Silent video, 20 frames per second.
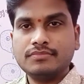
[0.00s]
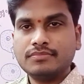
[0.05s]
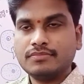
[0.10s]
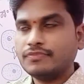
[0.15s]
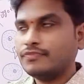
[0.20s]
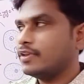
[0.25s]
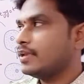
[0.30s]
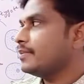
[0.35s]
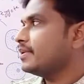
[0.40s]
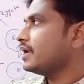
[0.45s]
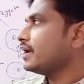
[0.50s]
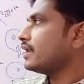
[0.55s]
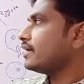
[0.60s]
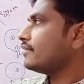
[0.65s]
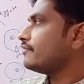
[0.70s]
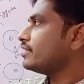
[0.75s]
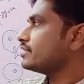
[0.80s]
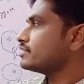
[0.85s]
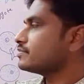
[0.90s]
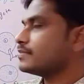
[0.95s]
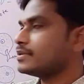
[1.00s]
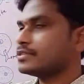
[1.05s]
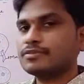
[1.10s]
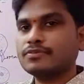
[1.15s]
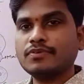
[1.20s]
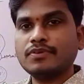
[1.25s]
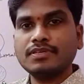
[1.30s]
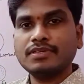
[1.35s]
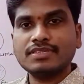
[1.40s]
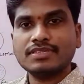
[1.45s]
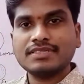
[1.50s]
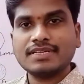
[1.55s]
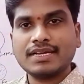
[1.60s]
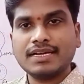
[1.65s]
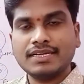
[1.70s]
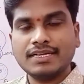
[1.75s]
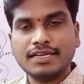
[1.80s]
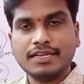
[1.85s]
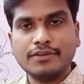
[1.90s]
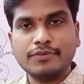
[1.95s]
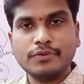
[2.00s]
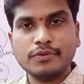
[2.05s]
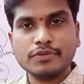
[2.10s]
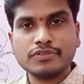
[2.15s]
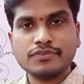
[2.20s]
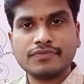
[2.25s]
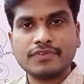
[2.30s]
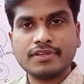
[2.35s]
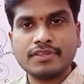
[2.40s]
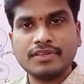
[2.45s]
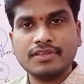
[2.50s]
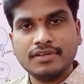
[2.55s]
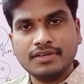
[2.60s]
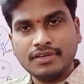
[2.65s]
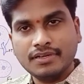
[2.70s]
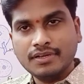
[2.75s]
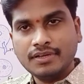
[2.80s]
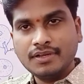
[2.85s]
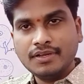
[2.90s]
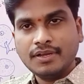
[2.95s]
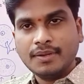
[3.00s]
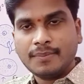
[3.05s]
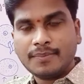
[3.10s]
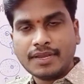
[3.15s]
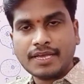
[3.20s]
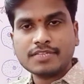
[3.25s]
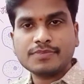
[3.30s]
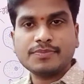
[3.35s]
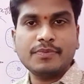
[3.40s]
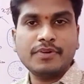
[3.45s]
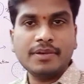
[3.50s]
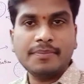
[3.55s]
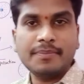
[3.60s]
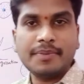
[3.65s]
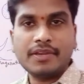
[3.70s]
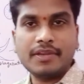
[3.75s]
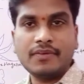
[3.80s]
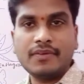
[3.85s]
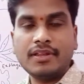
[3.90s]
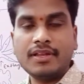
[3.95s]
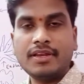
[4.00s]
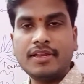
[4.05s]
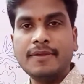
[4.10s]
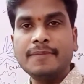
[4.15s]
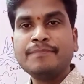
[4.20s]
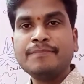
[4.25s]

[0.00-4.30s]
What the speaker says: Female Anopheles mosquito is a secondary host for the Plasmodium particularly.